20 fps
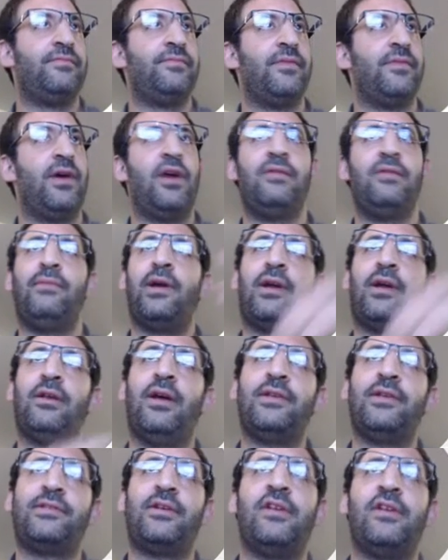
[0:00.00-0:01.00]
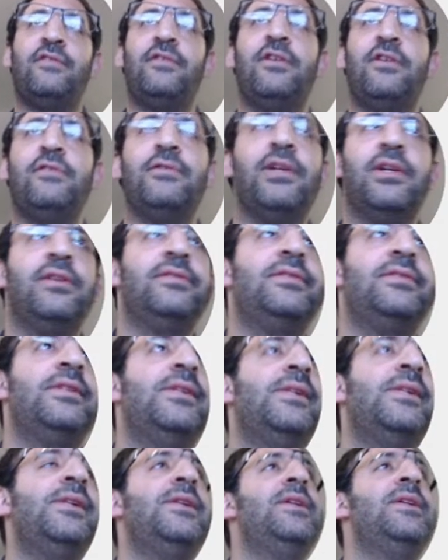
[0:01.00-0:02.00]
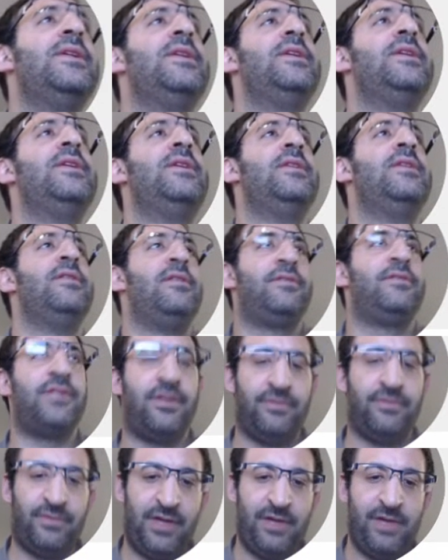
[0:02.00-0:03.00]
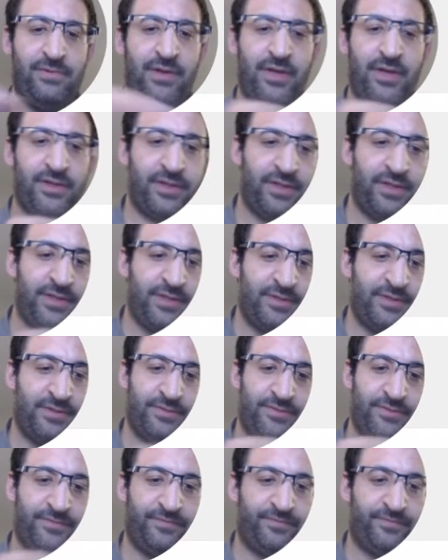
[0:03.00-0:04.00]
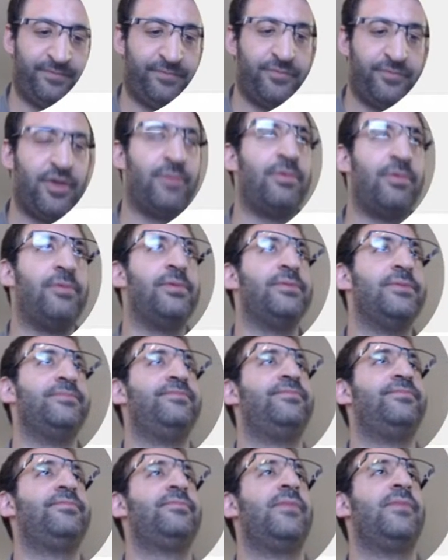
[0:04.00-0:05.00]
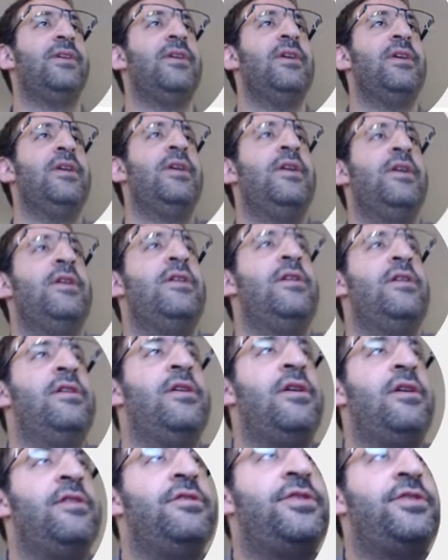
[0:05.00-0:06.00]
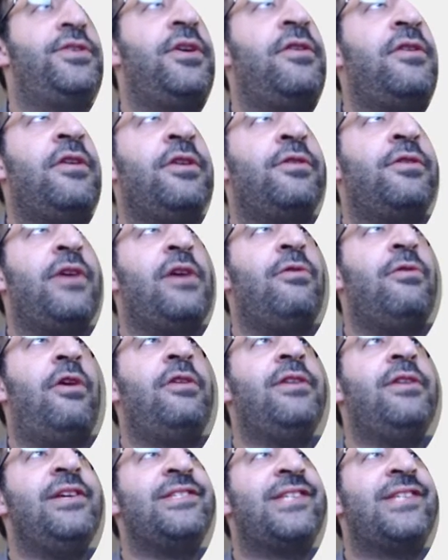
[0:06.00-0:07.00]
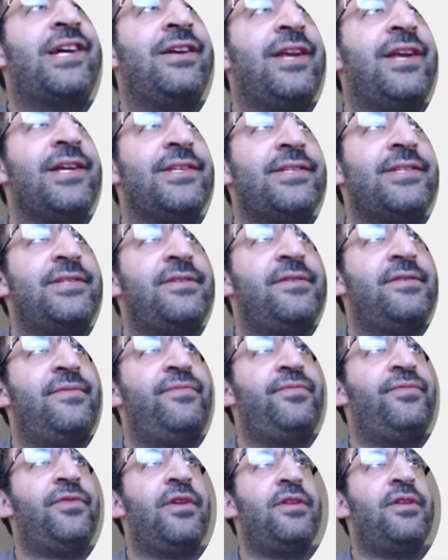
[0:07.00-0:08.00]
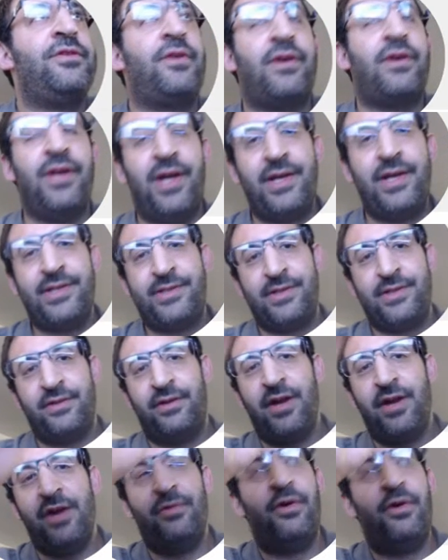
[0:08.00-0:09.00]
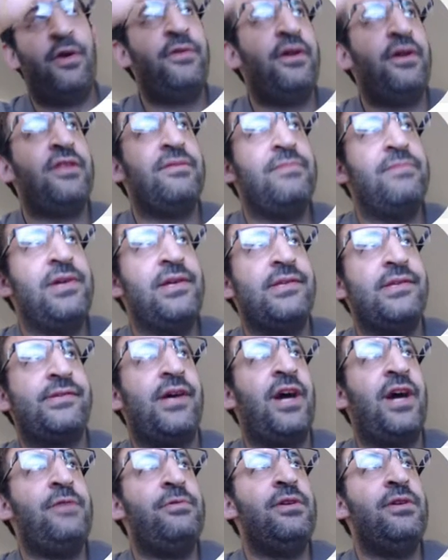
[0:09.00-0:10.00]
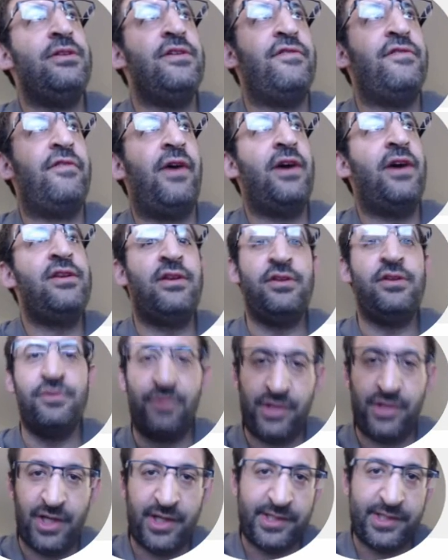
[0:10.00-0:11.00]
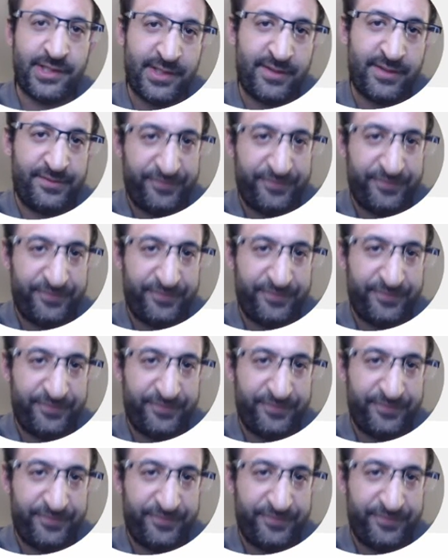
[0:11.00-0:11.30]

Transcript: And my class ran very well. So I will let it, no problem. The second keyword is class. The class keyword, that means I will define a new class.